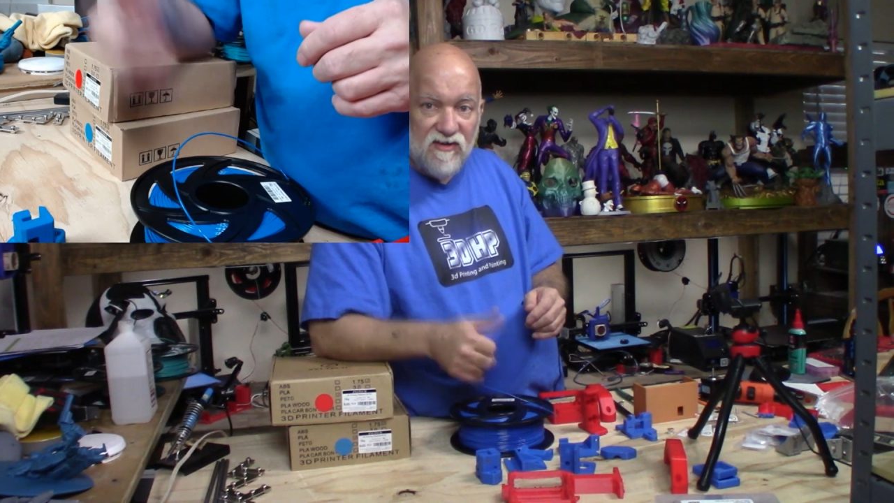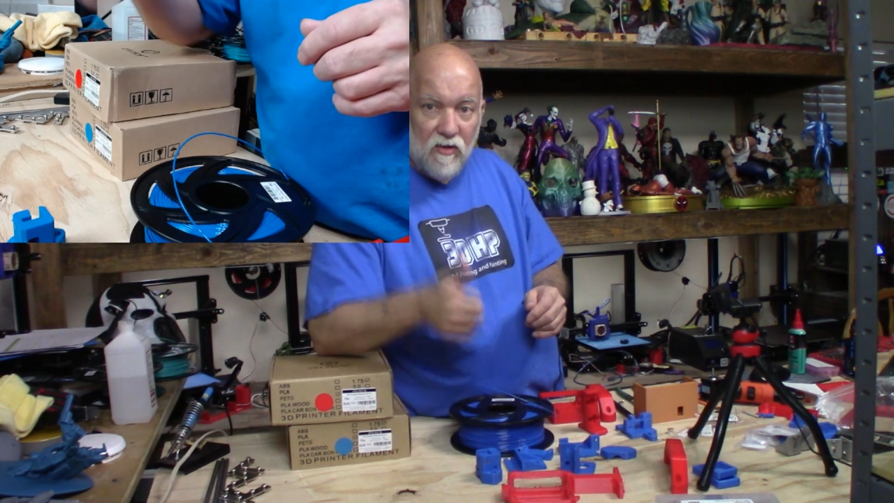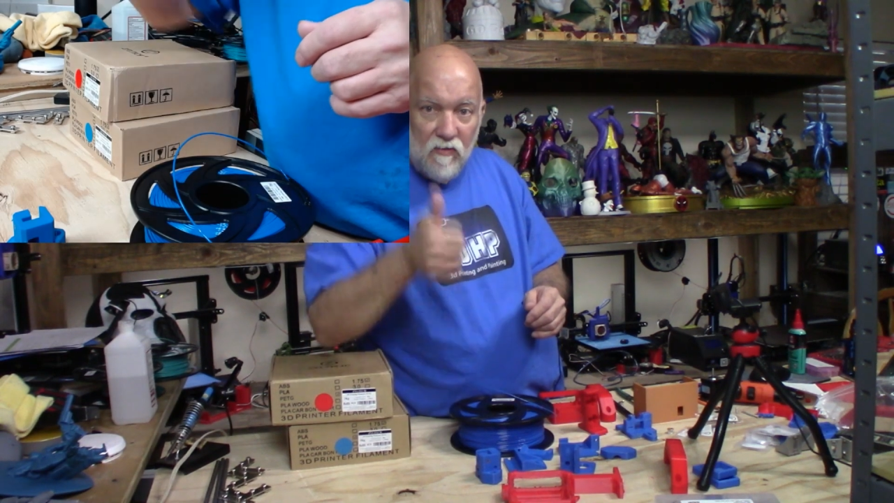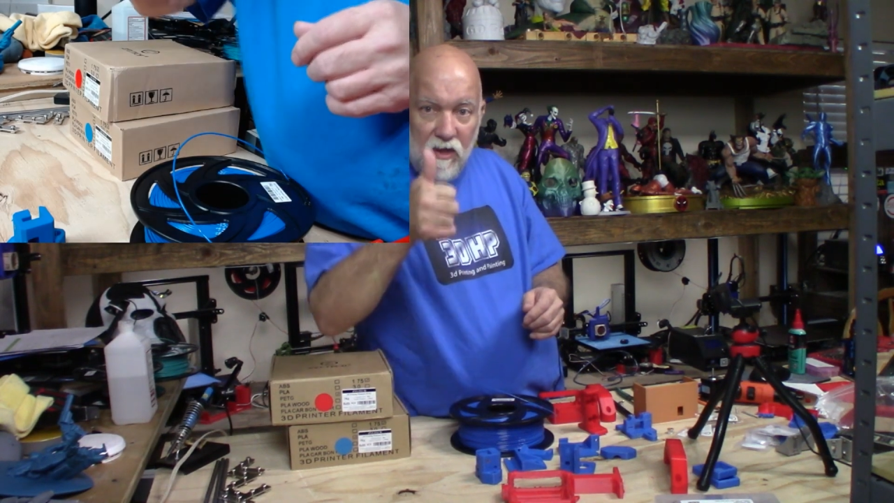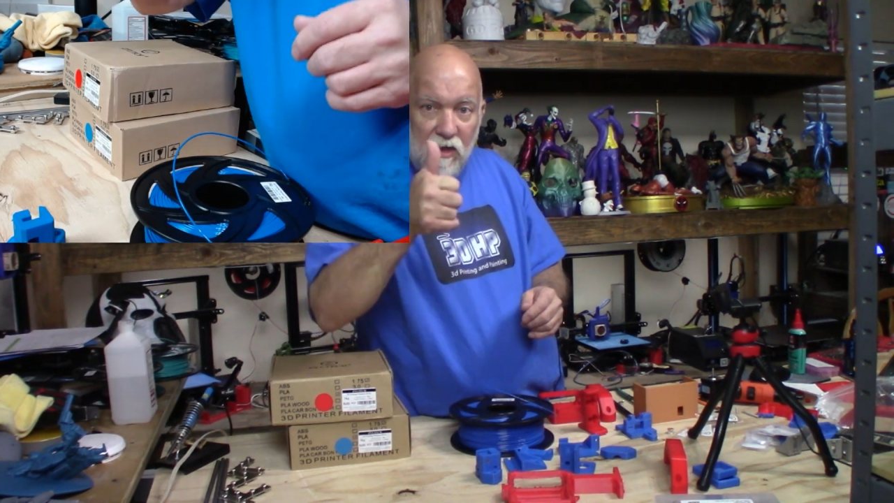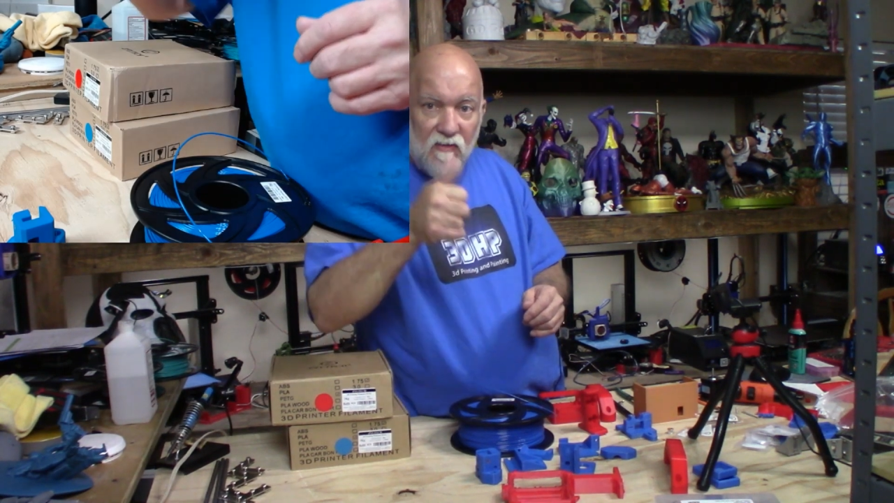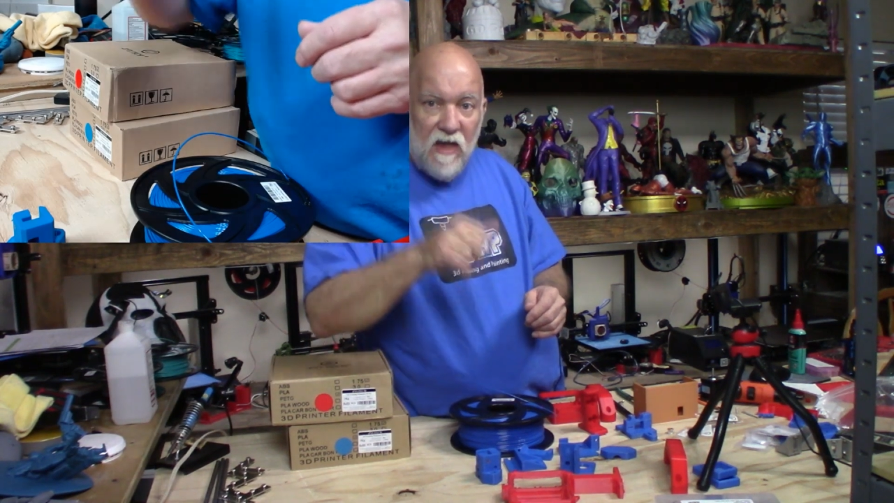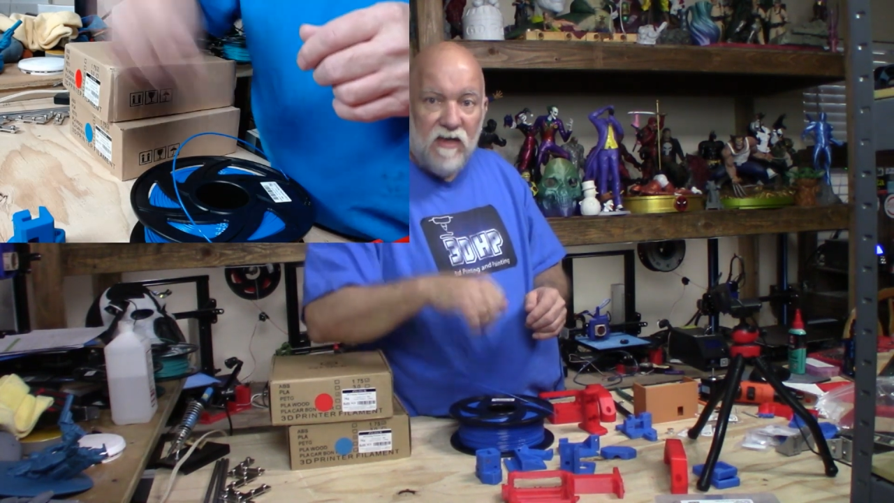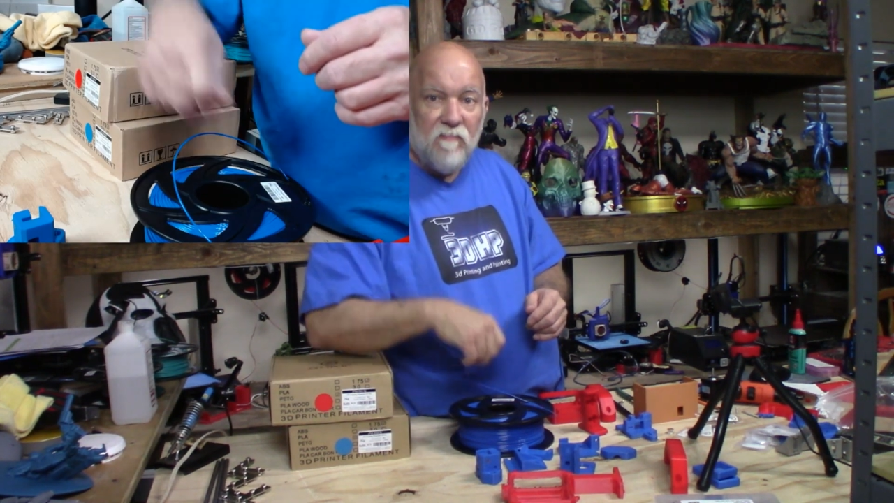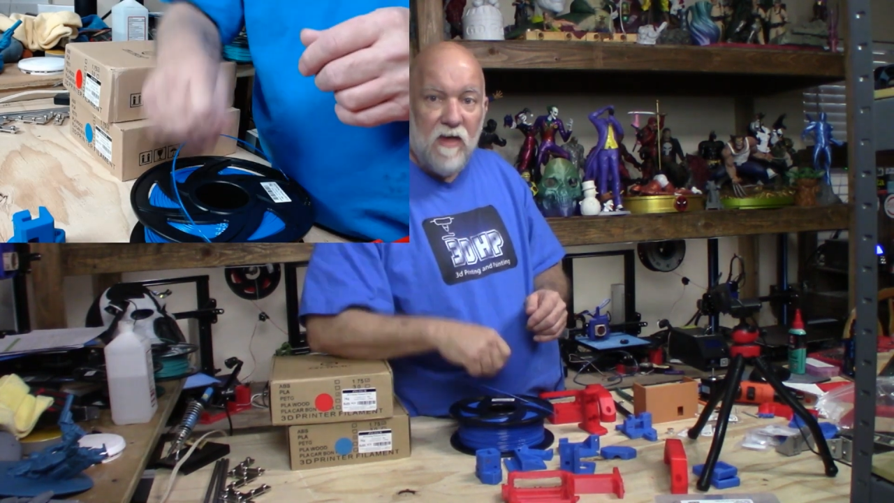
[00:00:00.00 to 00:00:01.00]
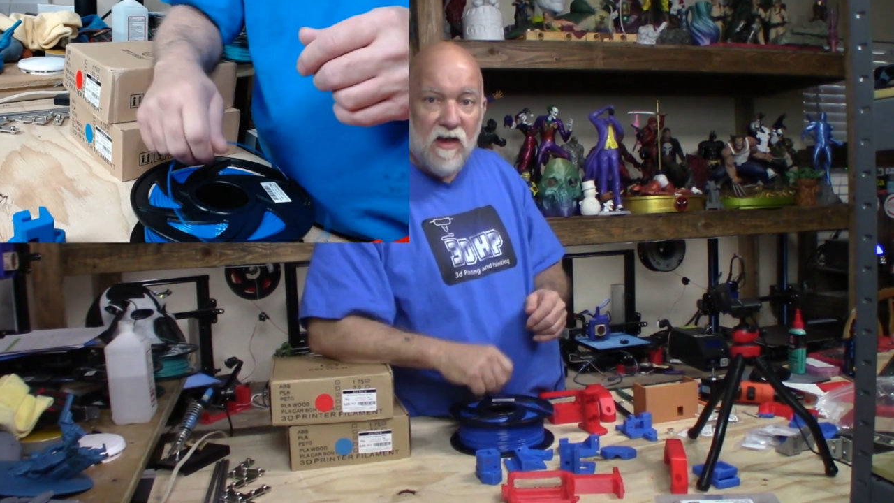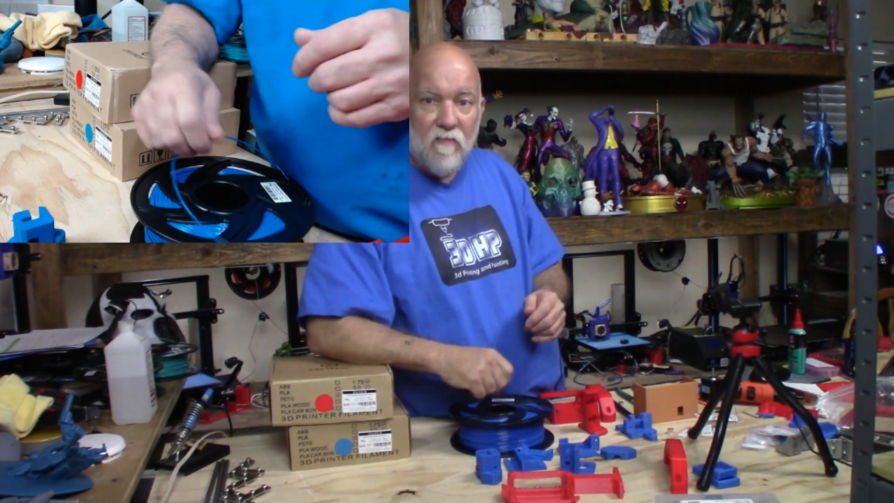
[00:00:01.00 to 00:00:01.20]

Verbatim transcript: So thank you, Ben.